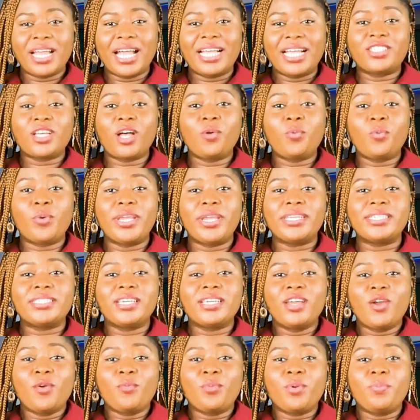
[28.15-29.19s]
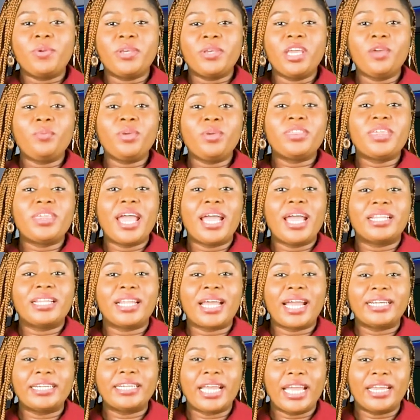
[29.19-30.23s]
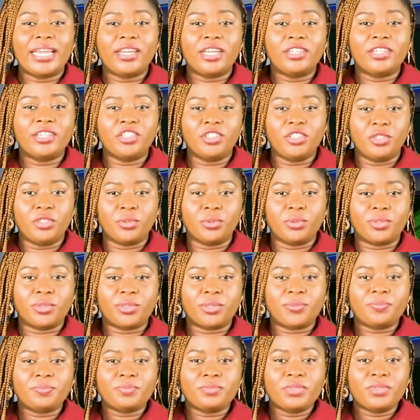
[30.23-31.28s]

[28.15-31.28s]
As always, we begin with headline energy news.